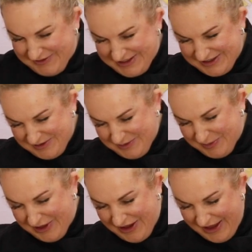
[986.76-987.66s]
I'm just going to
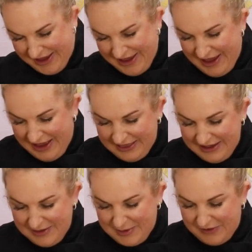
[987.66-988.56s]
apply a
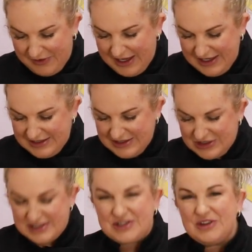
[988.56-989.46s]
little bit of heat
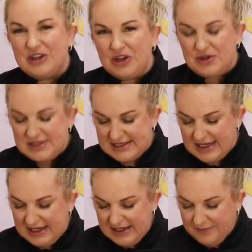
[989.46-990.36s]
just on the low
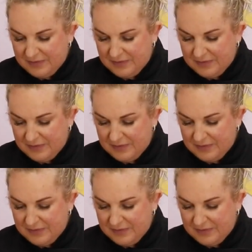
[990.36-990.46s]
setting